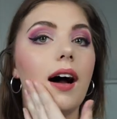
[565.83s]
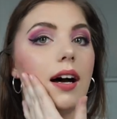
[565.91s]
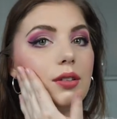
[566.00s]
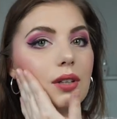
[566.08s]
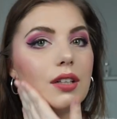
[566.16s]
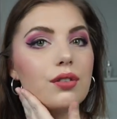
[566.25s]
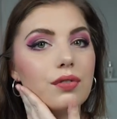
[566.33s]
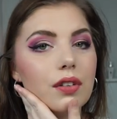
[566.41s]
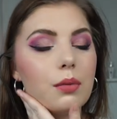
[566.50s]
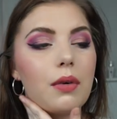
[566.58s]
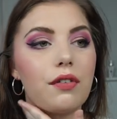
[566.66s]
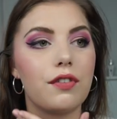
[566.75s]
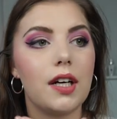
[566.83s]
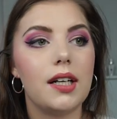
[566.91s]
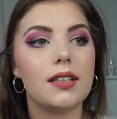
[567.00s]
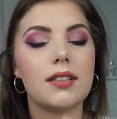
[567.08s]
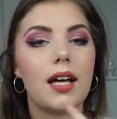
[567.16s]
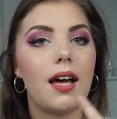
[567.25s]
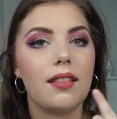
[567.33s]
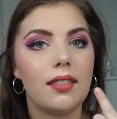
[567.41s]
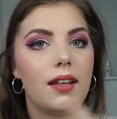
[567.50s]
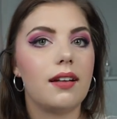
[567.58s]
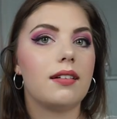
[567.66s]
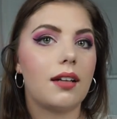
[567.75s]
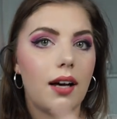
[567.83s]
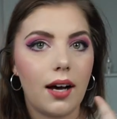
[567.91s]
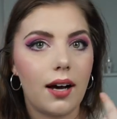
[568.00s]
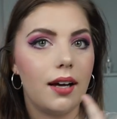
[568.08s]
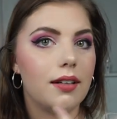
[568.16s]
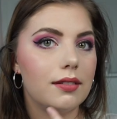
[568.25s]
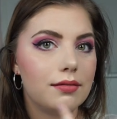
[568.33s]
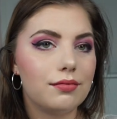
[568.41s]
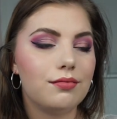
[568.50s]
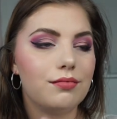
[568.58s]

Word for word: I try to fill my face and then I